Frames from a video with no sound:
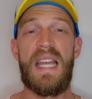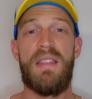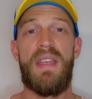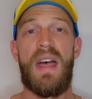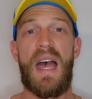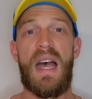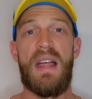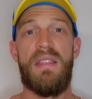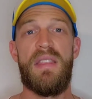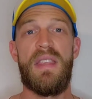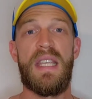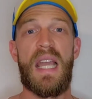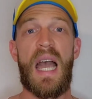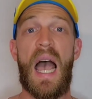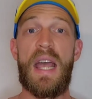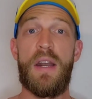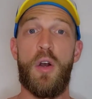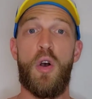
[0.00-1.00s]
that the
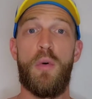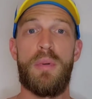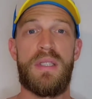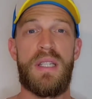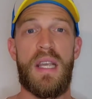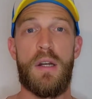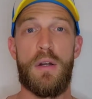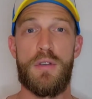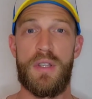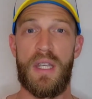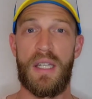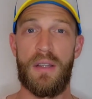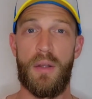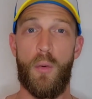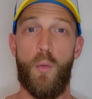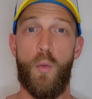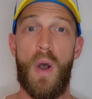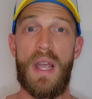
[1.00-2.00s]
Idaho potatoes, like
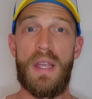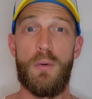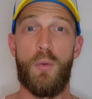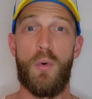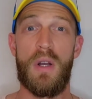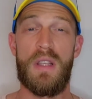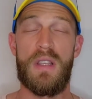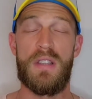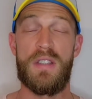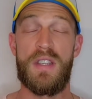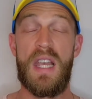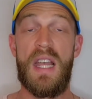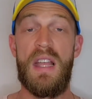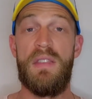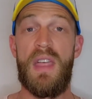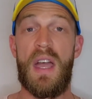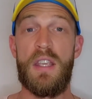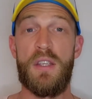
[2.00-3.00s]
the white ones
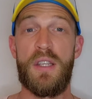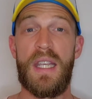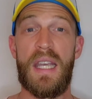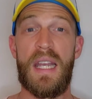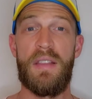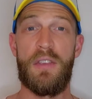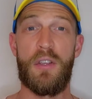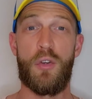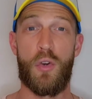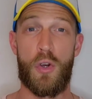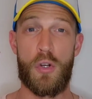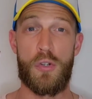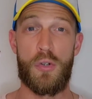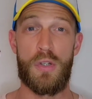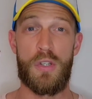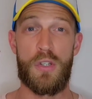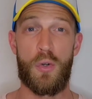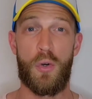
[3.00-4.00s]
that you get at the
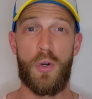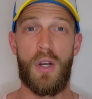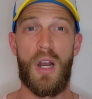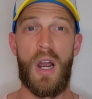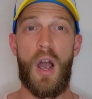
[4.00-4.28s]
grocery store,